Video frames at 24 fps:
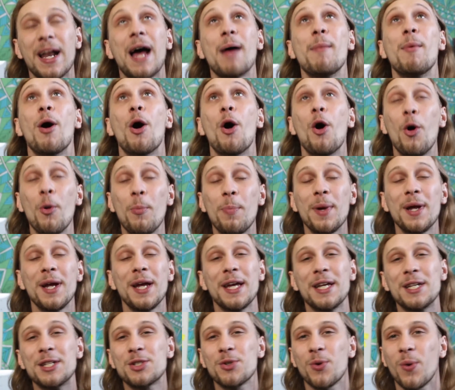I'm hoping
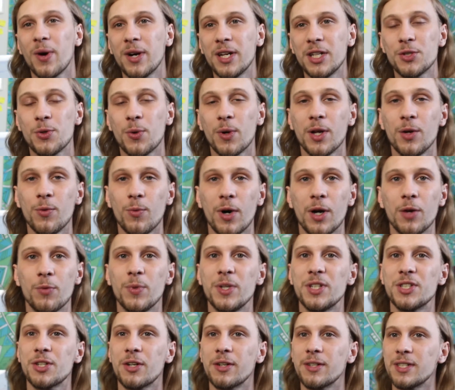in 2021
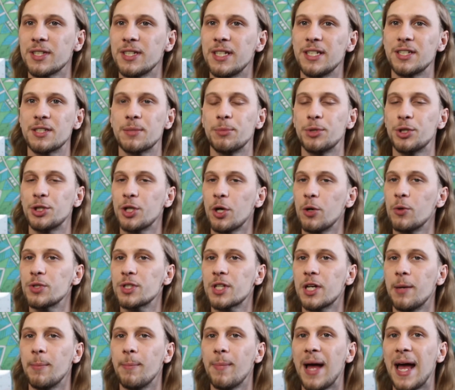we start to see some shows
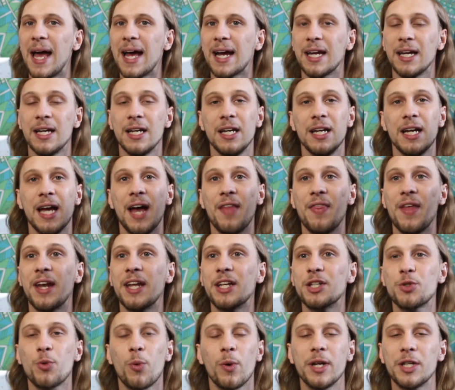come back and then
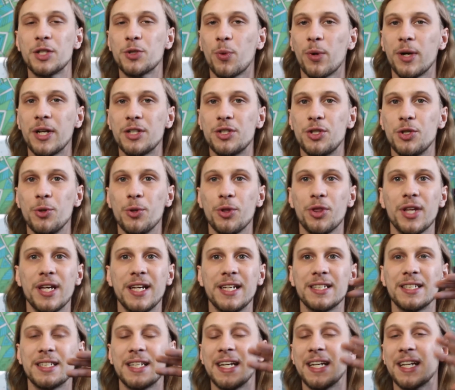in 2022
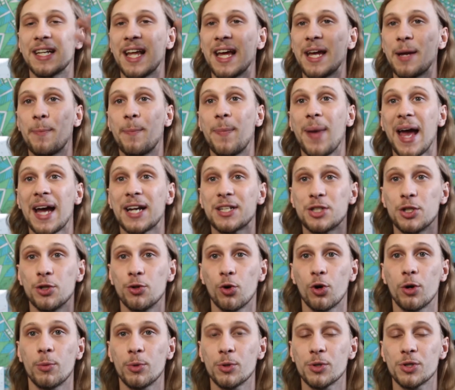things get like back to
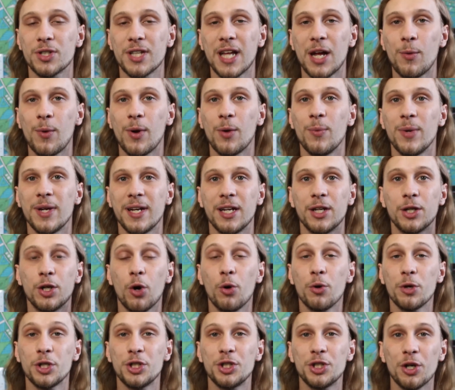normal so that way we can
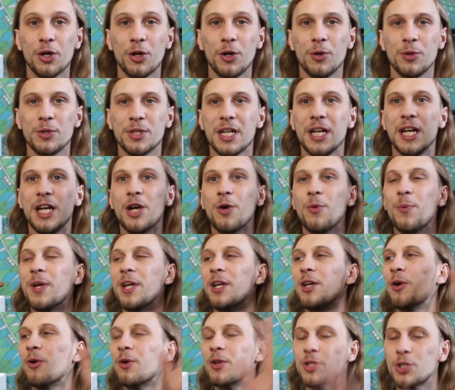go to shows, we
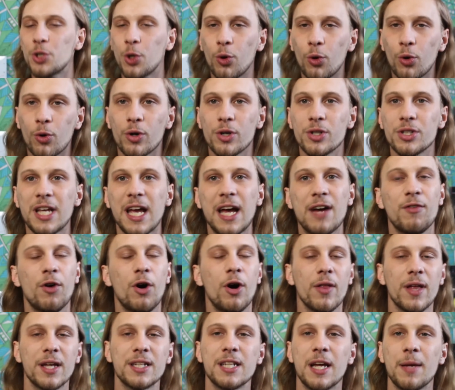can go to tours, have
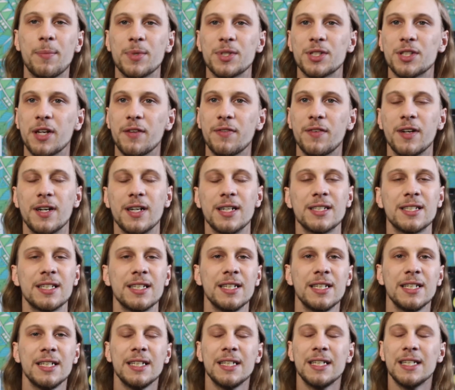all that type of stuff because
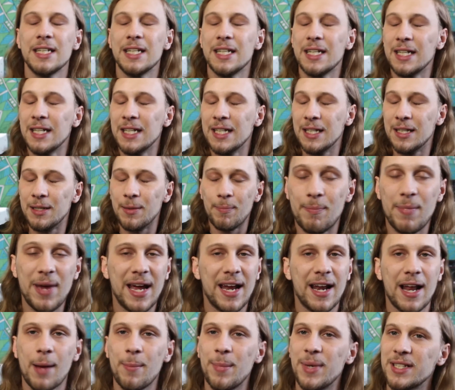
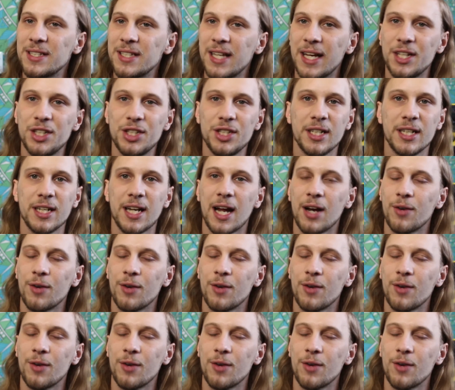Man, I miss that shit.